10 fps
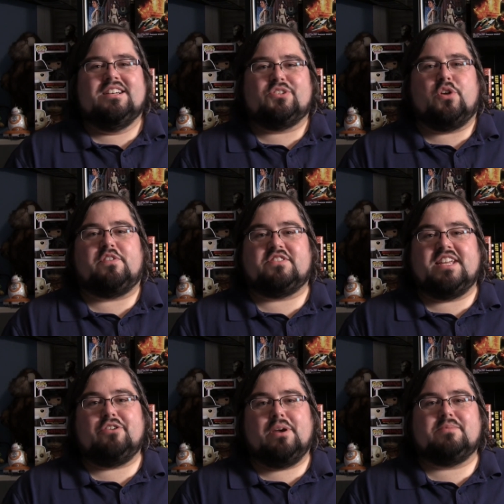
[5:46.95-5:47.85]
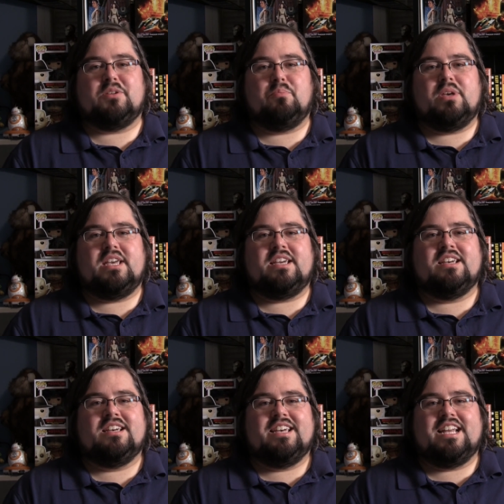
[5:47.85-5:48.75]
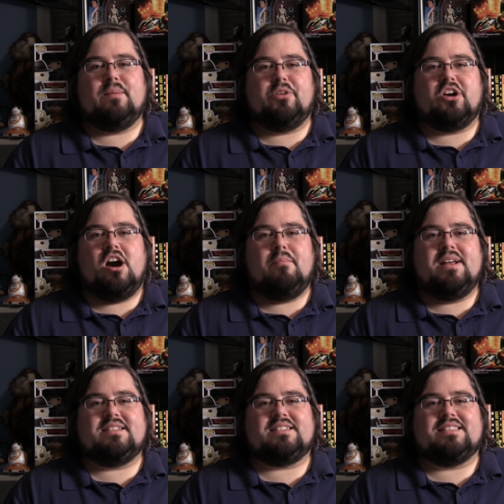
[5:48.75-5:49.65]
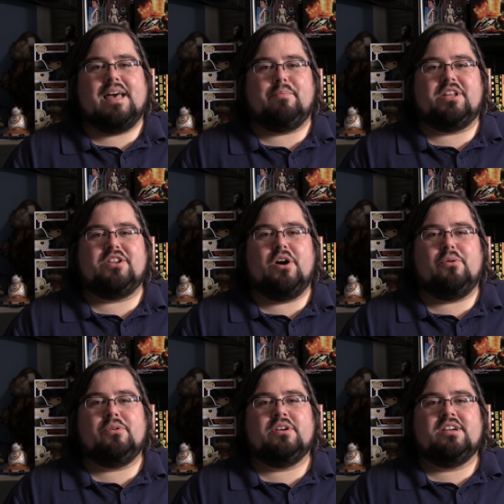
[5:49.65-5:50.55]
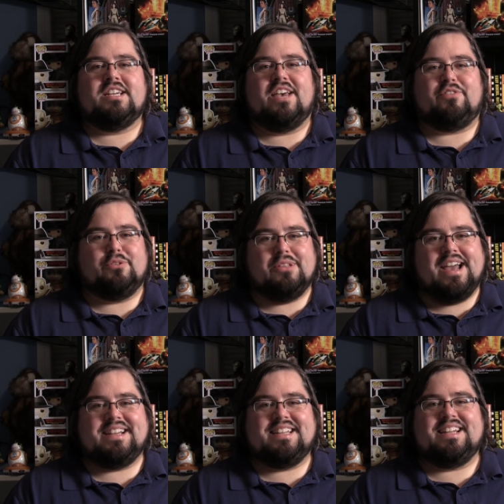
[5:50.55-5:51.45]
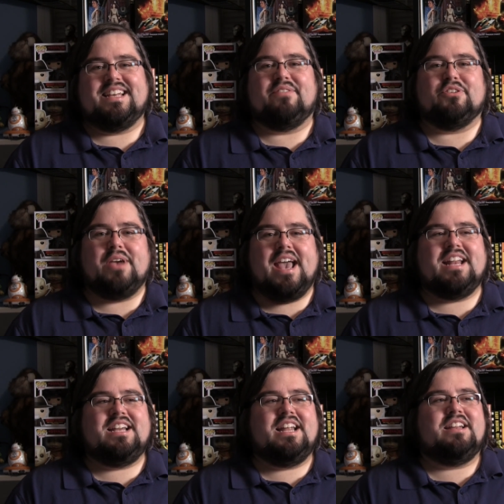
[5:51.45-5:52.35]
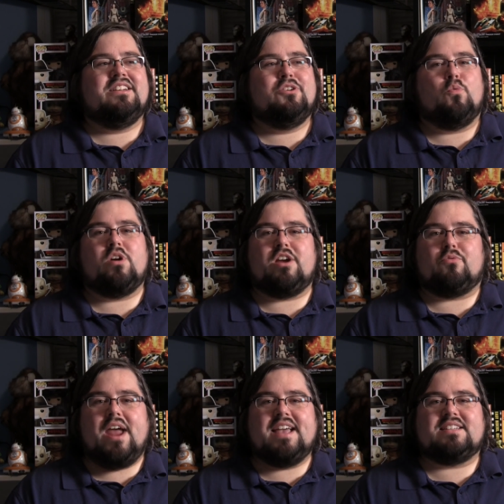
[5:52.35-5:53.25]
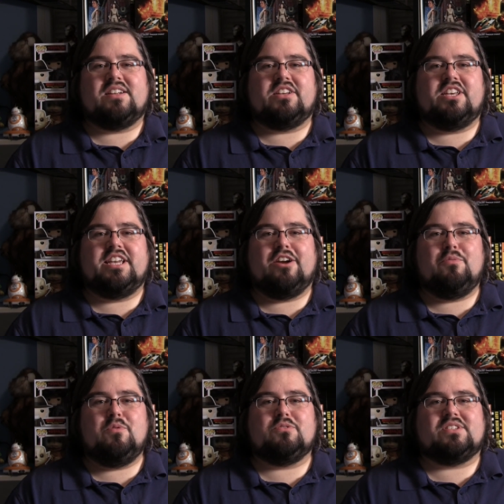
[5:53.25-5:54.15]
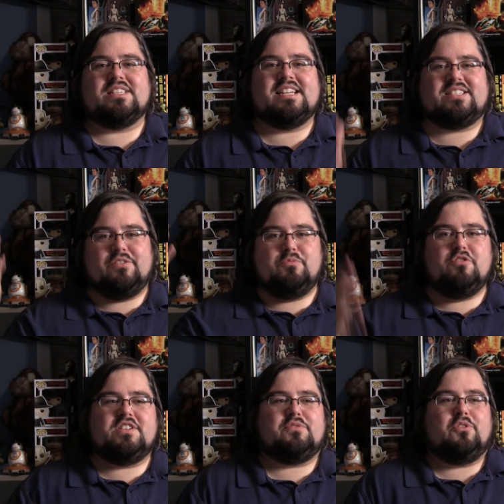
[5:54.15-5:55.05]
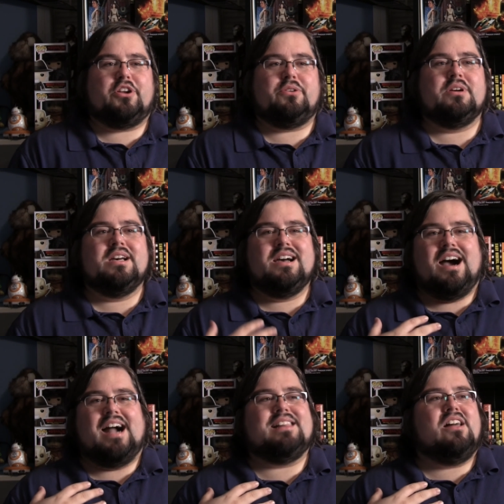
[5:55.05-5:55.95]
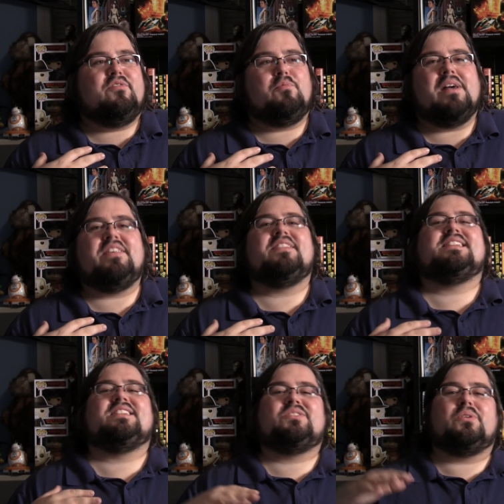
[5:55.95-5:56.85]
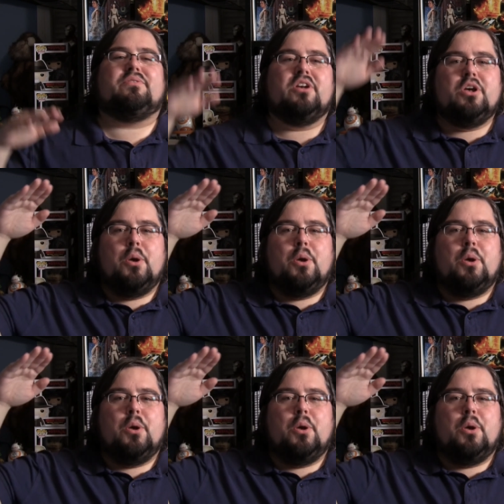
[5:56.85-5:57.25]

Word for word: So if you've seen Crimson Peak, hit up the comments, let me know if you liked it, if you hated it, where it ranks on Guillermo's list of movies for you. I love him. I think this is sort of